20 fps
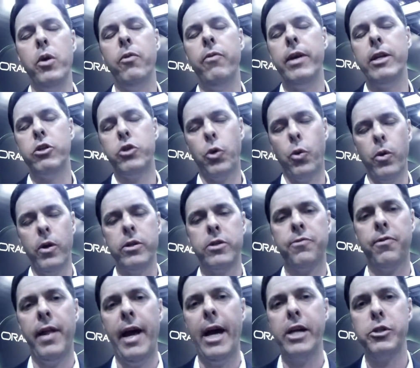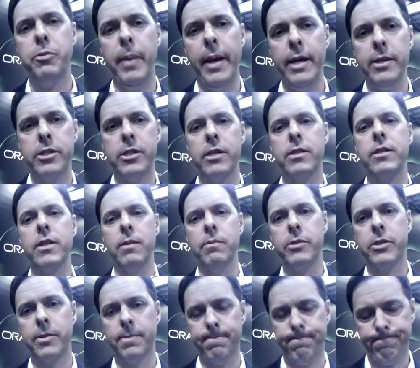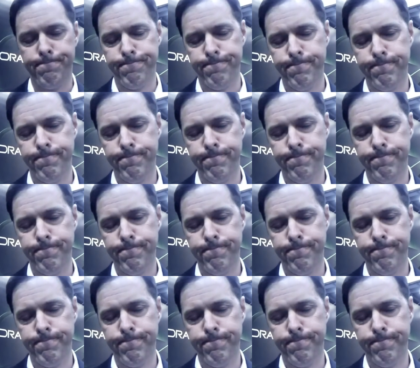moving towards flash-based systems.